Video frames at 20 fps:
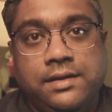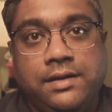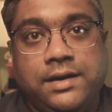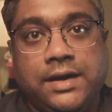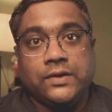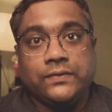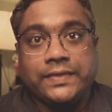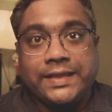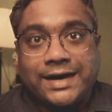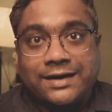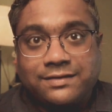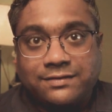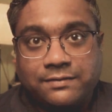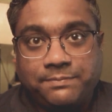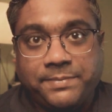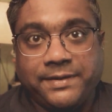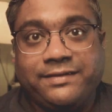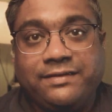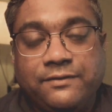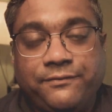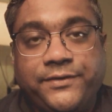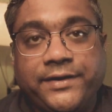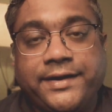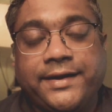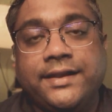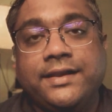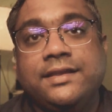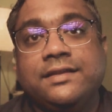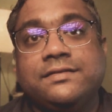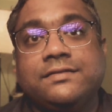Now, that
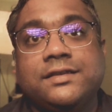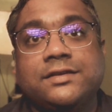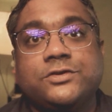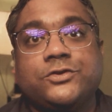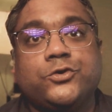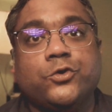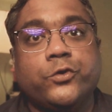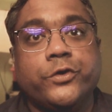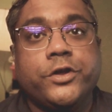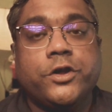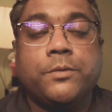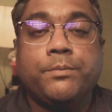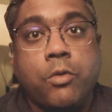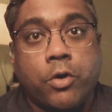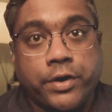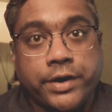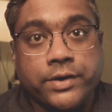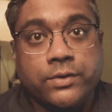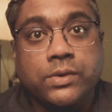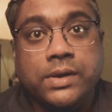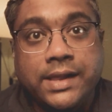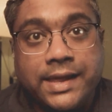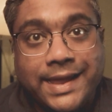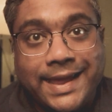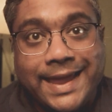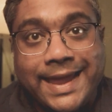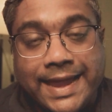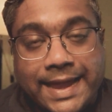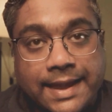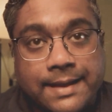specifically is the story of module
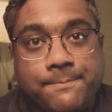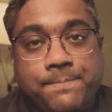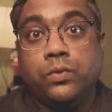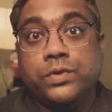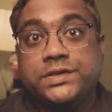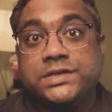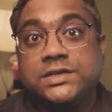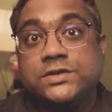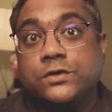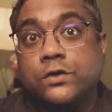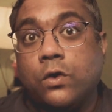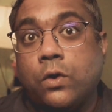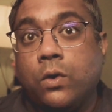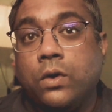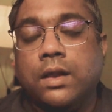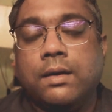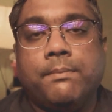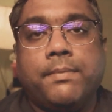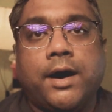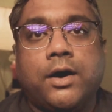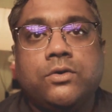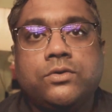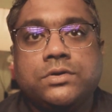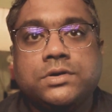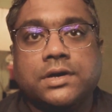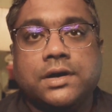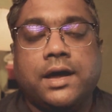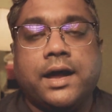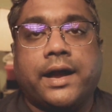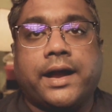A, which is all
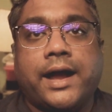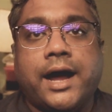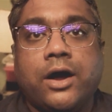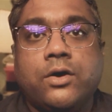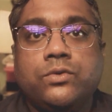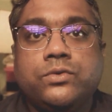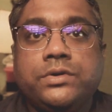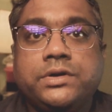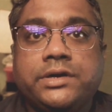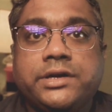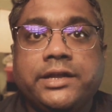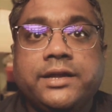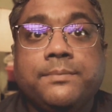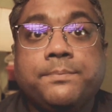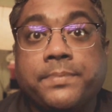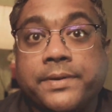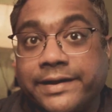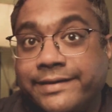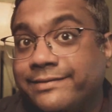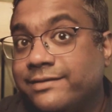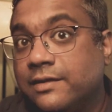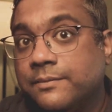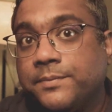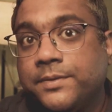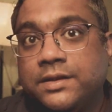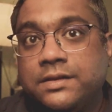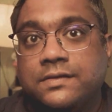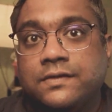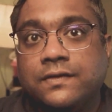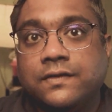about accounting
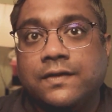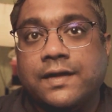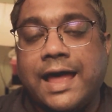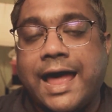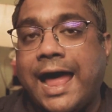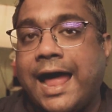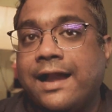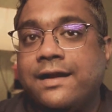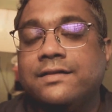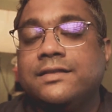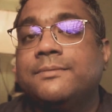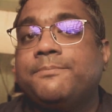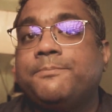principles and the